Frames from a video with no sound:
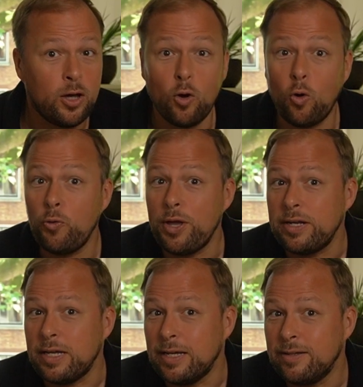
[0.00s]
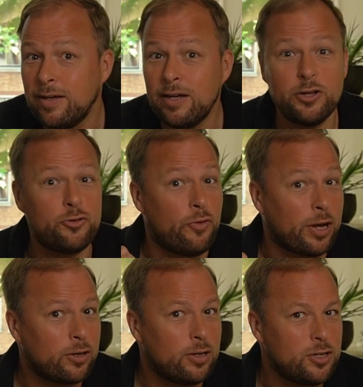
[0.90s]
All they need is
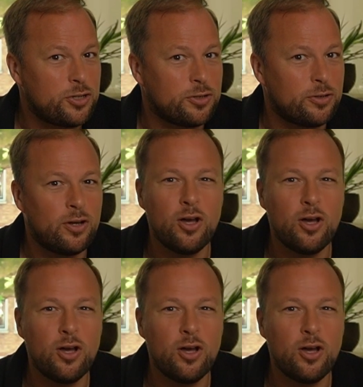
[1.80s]
recognition,